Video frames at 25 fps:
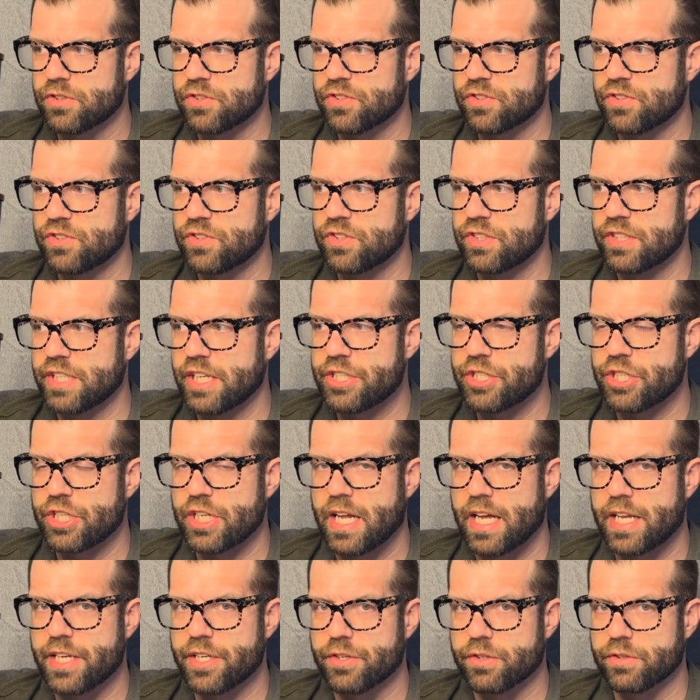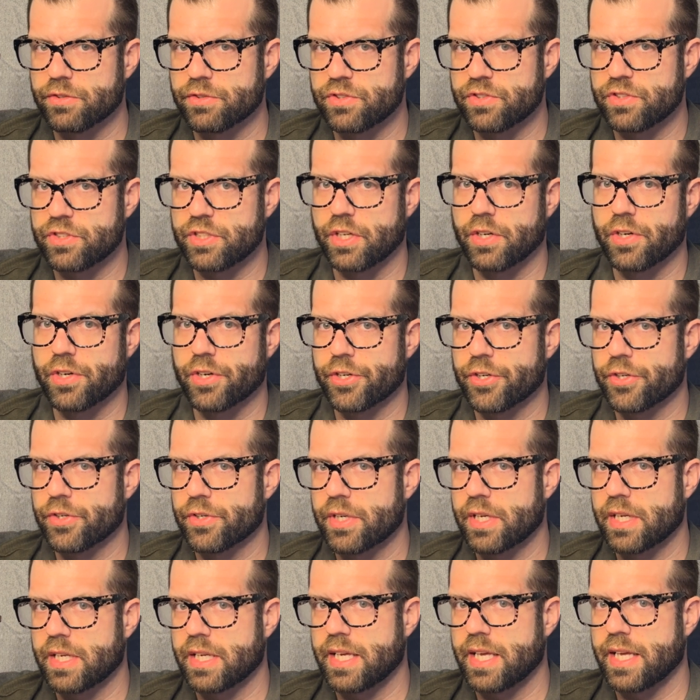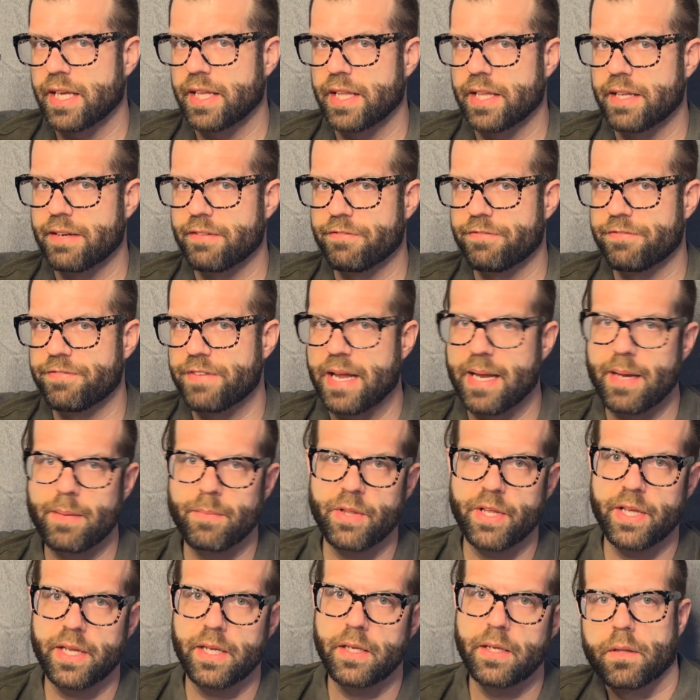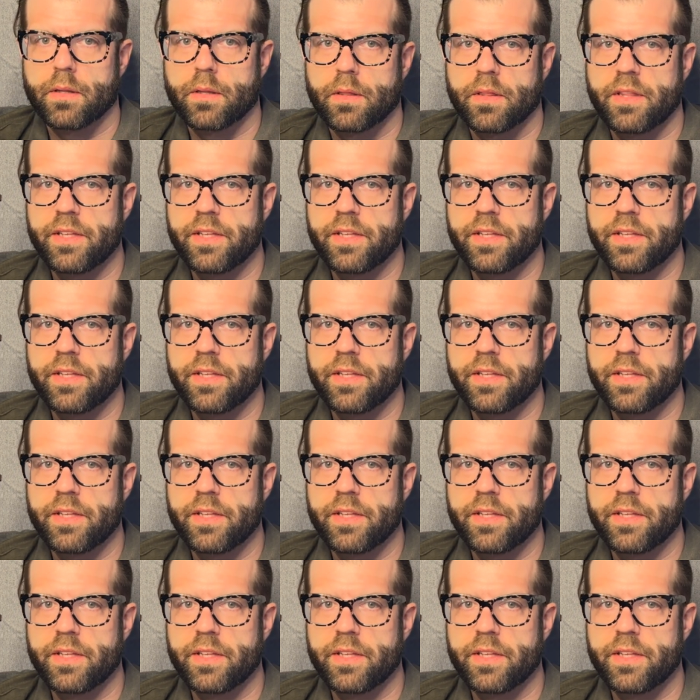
snitching on your serial killing family.